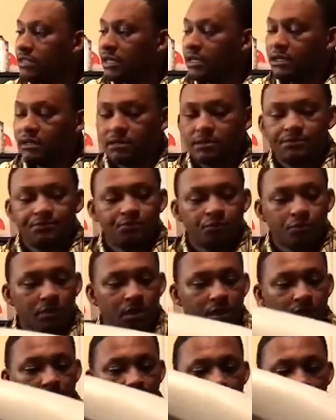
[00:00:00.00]
tail,
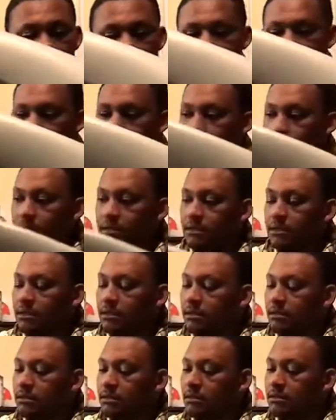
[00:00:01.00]
and
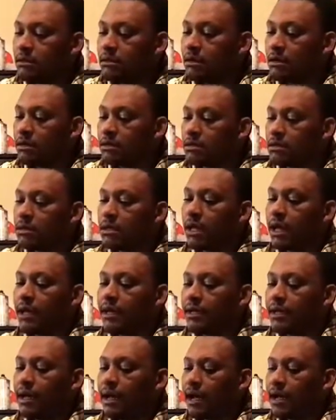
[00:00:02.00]

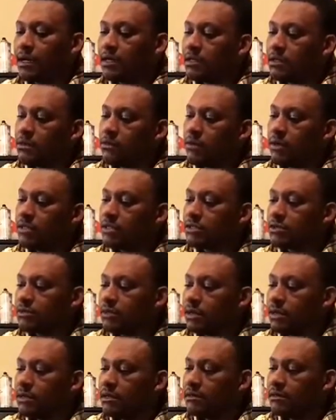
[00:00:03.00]
I could have went
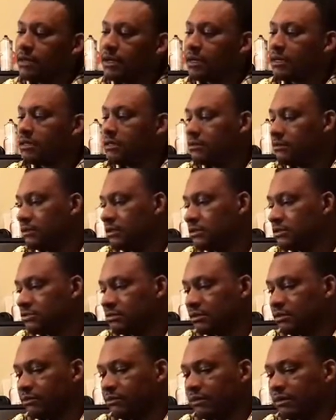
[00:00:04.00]
12 and I could have went
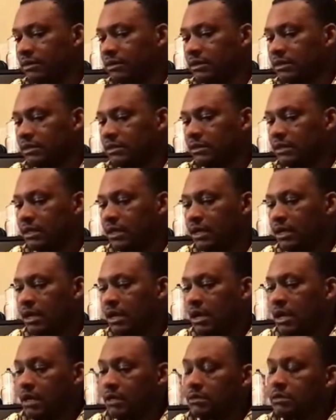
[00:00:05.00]
21.
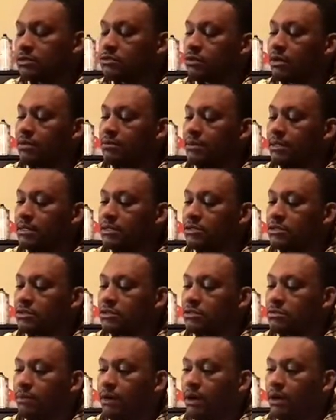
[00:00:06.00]
12 been too
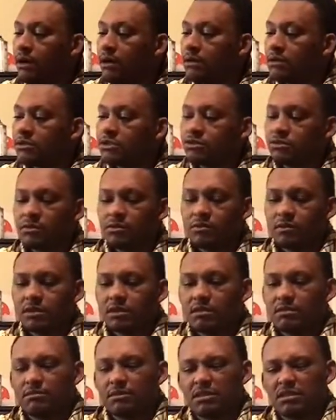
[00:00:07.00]
small,
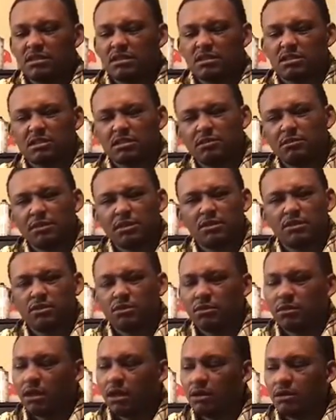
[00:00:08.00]
21 been just a little bit too
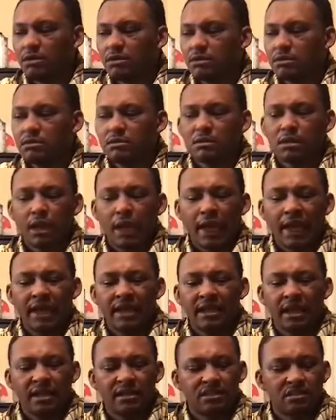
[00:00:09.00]
long,
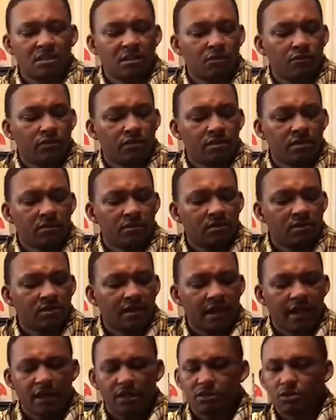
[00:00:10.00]
and I just didn't really want
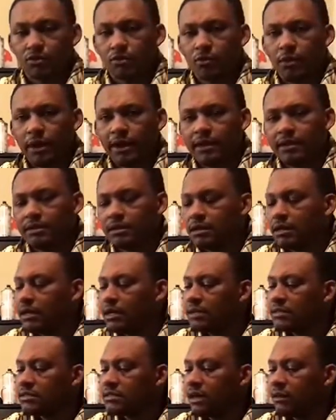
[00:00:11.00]
the extra weight,
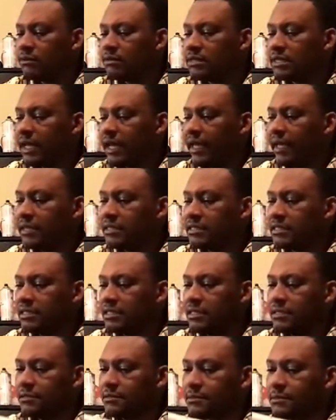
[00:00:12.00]
so I went to
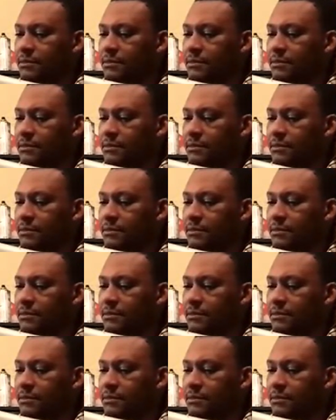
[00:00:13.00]
18,